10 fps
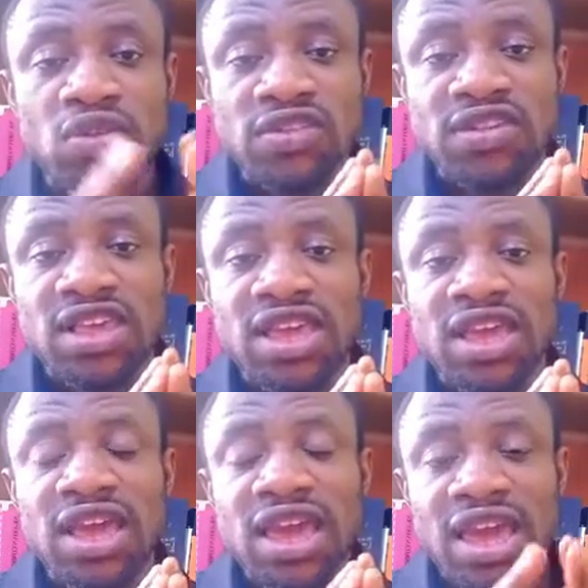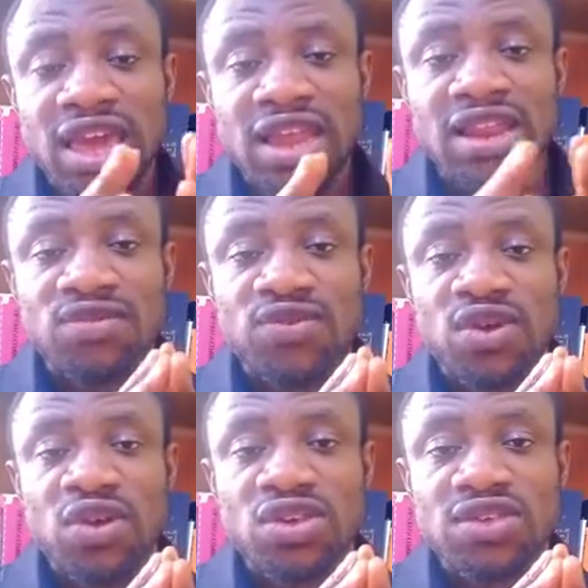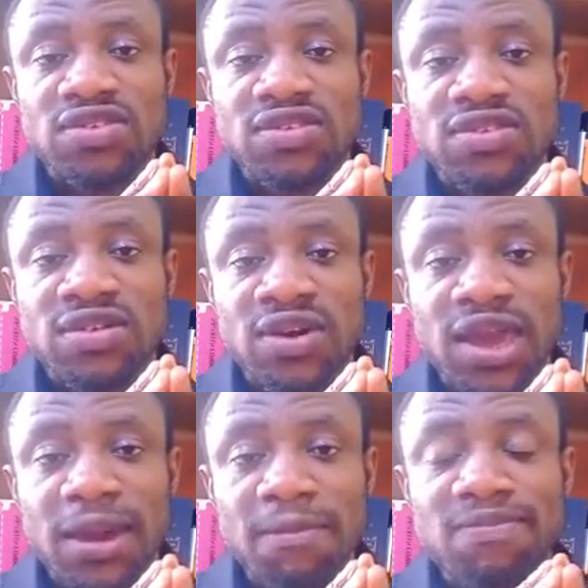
see a nephrologist. Okay.